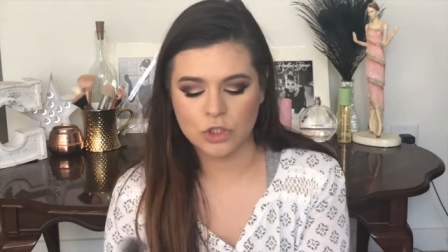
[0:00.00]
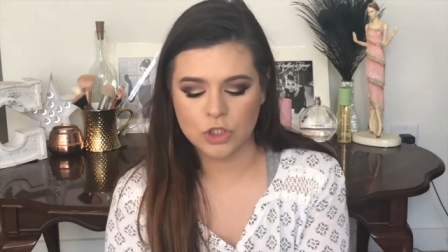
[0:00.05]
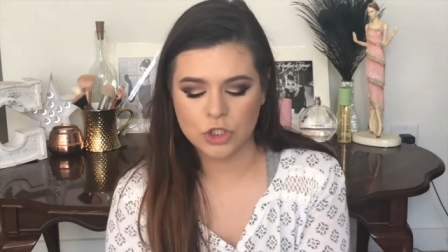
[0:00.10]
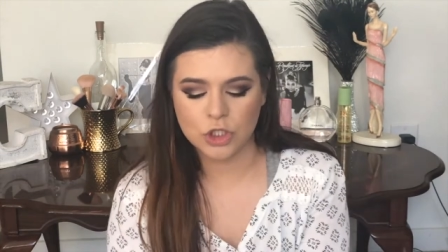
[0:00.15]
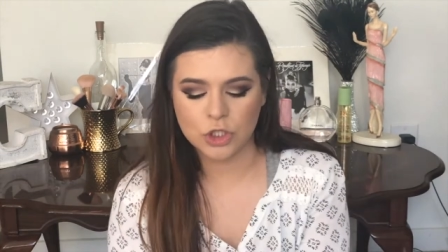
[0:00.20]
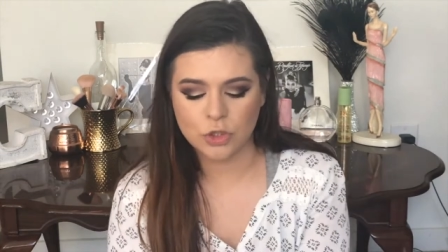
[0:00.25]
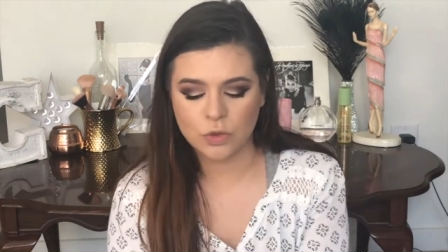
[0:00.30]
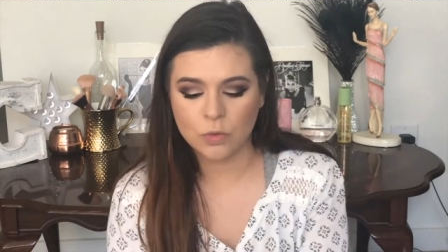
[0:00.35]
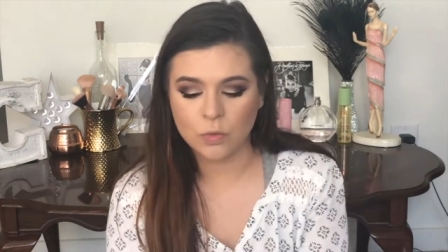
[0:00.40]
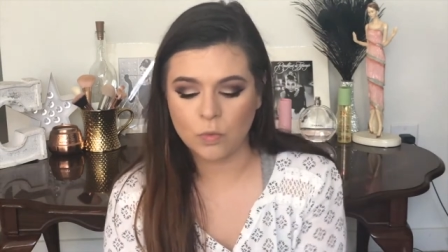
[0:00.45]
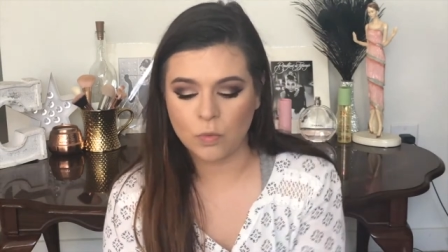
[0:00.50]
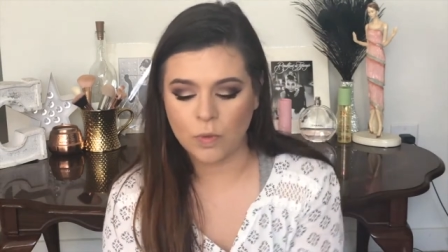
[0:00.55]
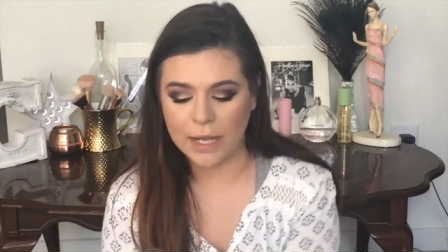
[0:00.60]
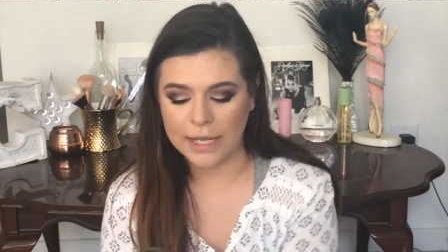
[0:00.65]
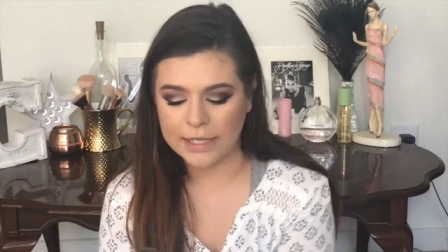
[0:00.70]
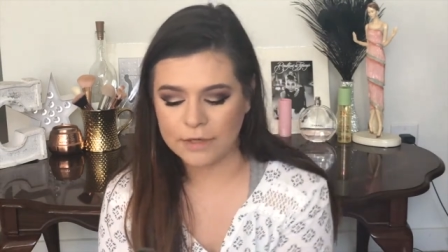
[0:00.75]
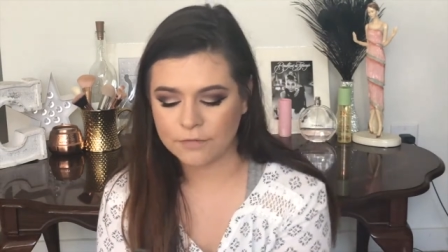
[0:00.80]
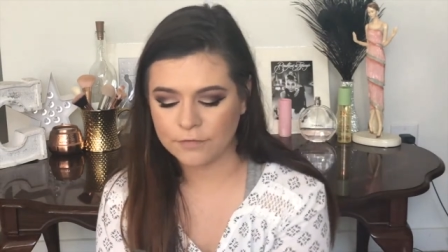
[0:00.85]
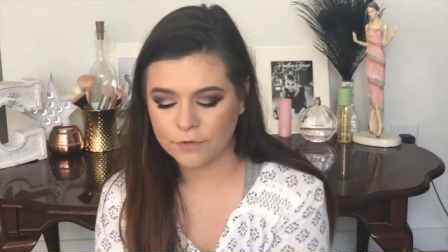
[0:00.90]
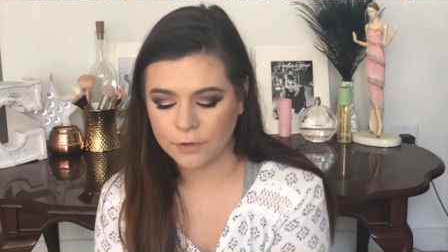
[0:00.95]
too
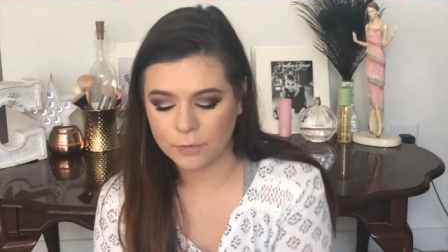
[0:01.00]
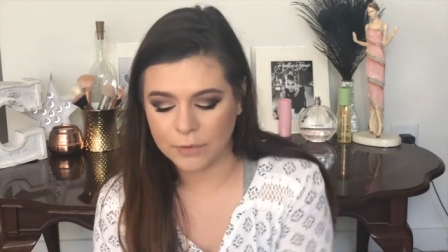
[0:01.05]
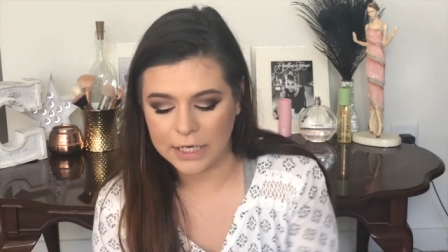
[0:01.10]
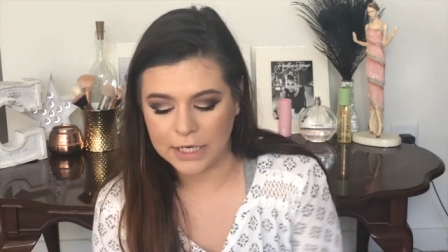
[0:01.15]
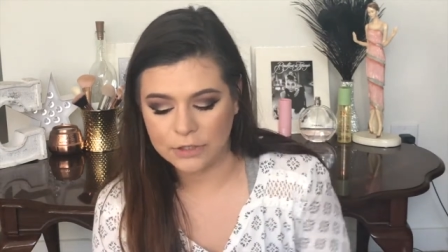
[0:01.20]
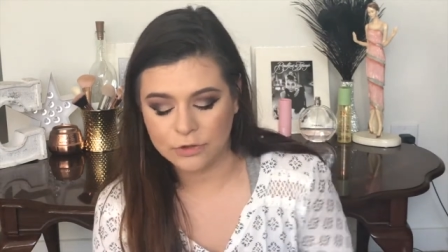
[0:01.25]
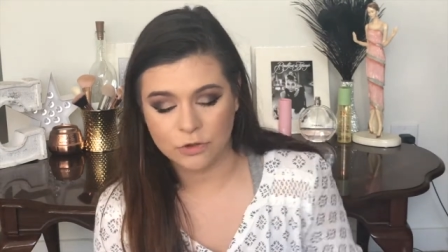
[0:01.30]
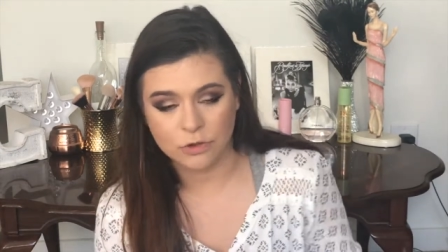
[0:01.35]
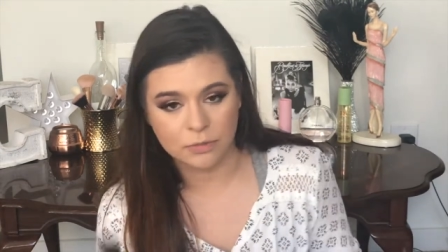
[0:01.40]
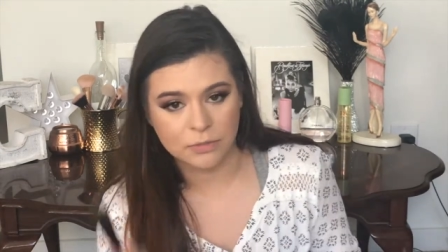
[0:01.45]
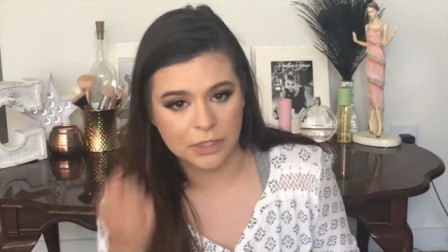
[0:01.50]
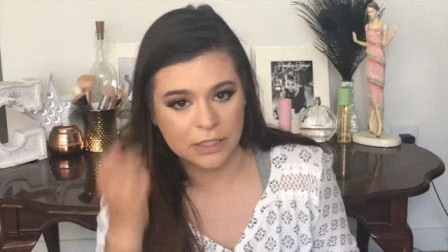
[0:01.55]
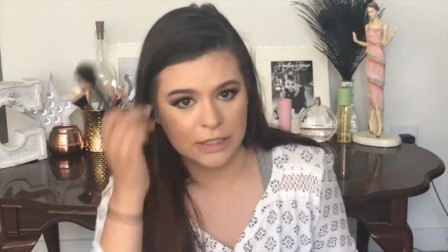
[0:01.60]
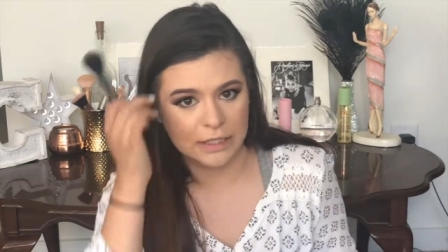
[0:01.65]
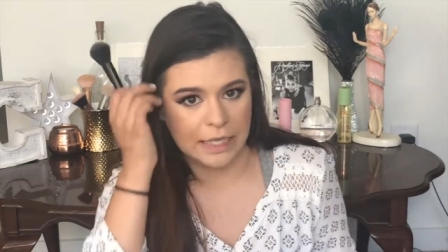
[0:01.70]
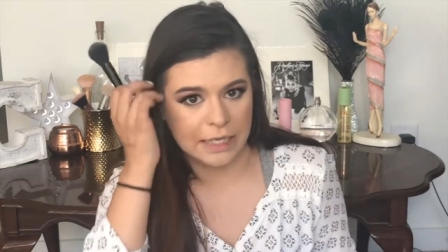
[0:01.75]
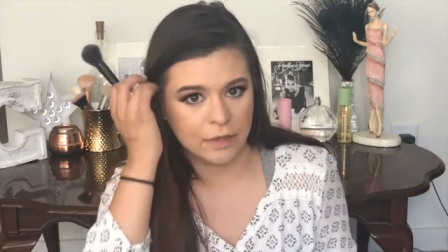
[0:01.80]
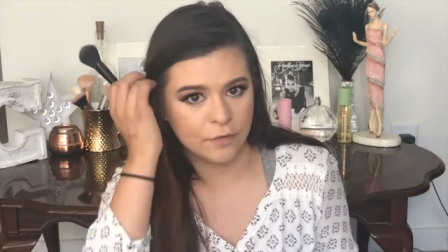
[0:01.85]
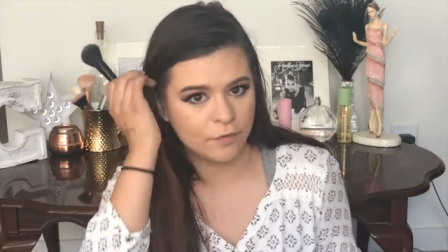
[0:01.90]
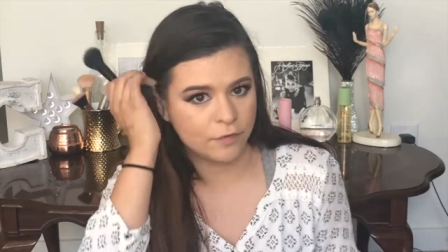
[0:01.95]
white for what I normally
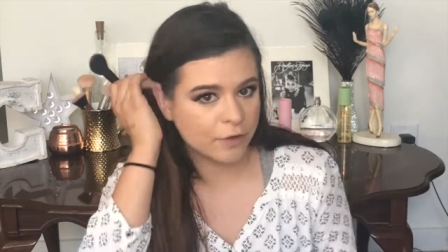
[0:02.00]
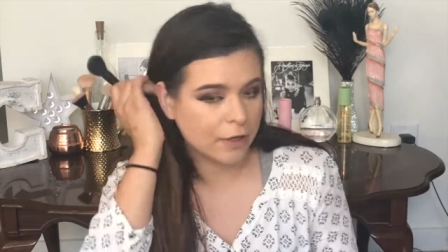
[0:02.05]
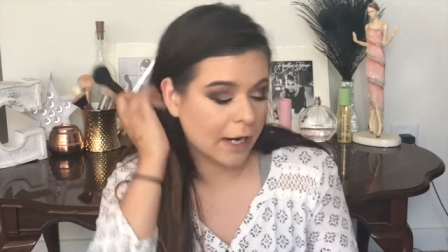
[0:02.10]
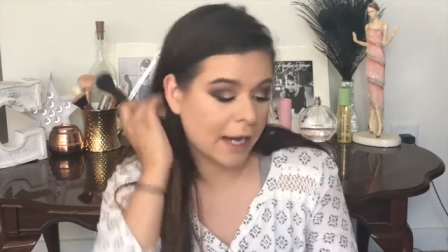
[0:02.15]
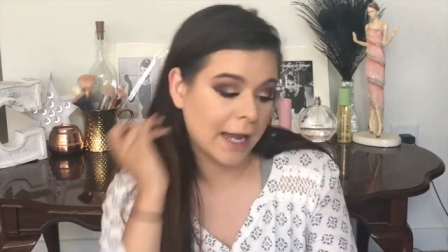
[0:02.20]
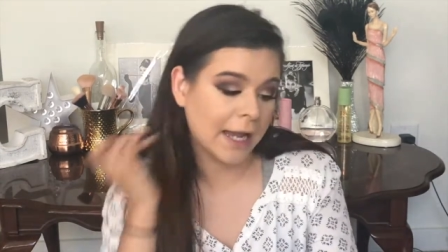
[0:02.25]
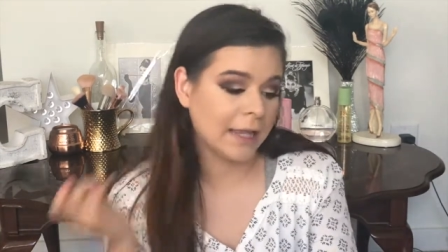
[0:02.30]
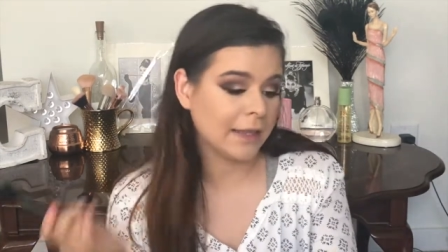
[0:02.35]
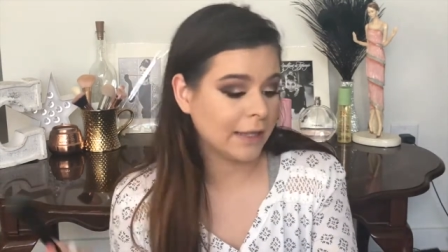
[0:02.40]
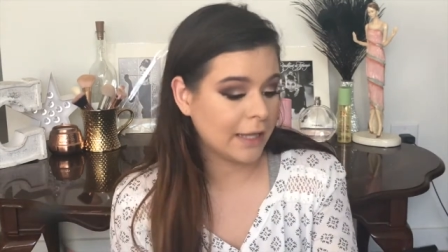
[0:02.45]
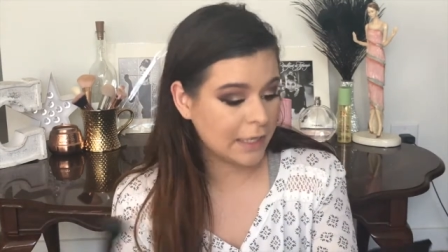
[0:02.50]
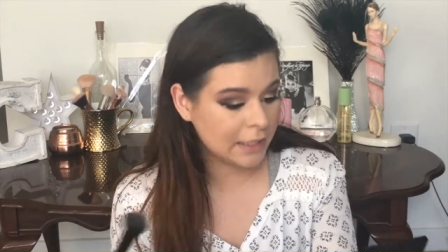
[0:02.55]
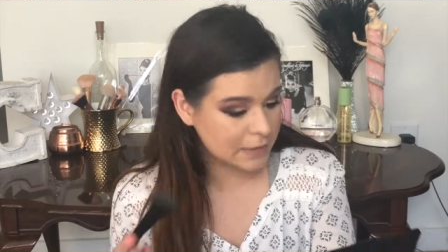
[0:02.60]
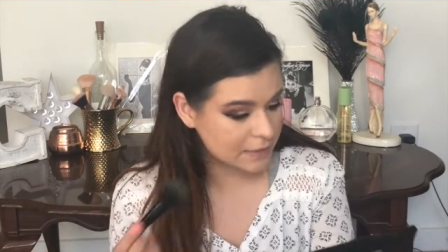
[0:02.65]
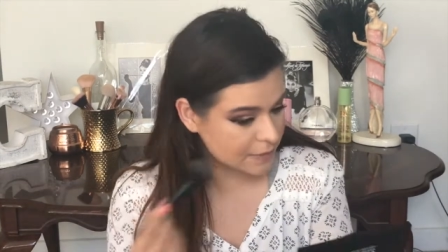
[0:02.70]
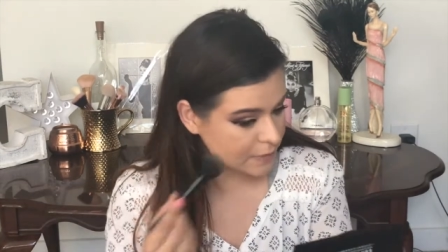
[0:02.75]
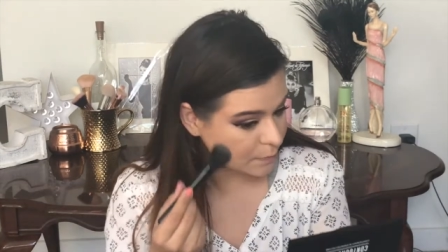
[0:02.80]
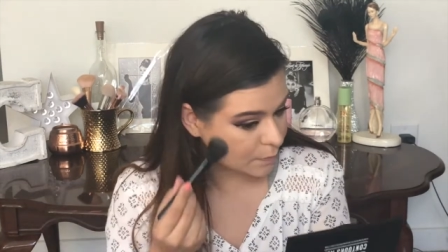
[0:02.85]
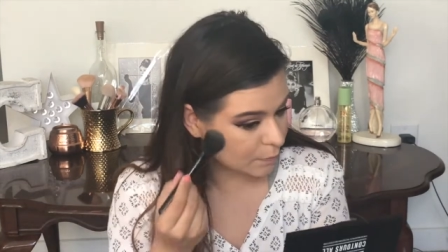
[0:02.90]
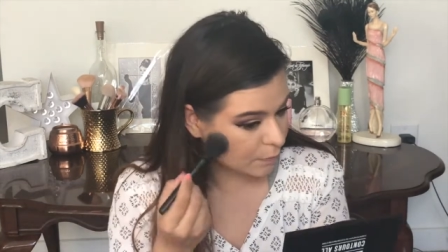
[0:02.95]
like for
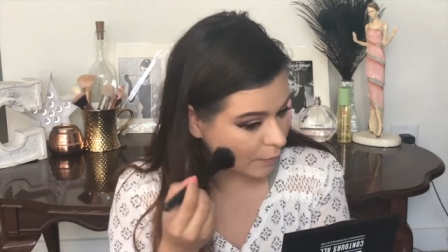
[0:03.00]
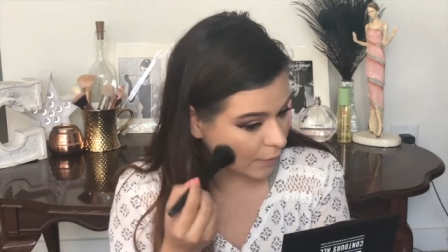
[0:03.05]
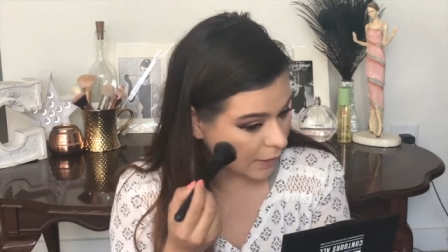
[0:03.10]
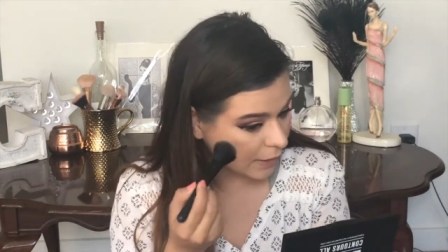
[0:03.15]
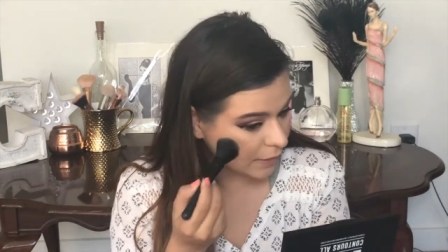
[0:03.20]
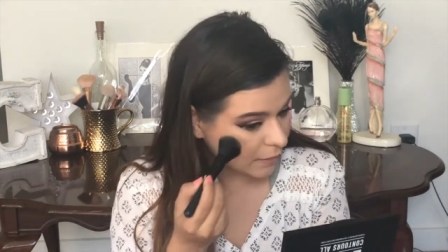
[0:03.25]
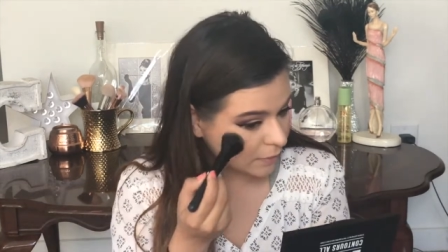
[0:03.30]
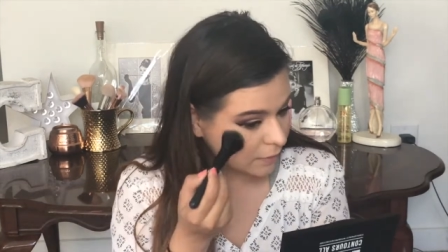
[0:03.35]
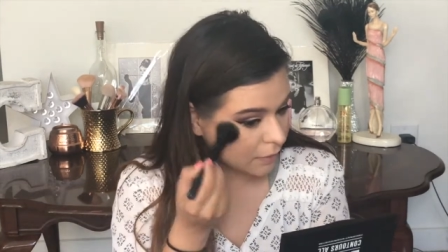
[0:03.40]
highlights, but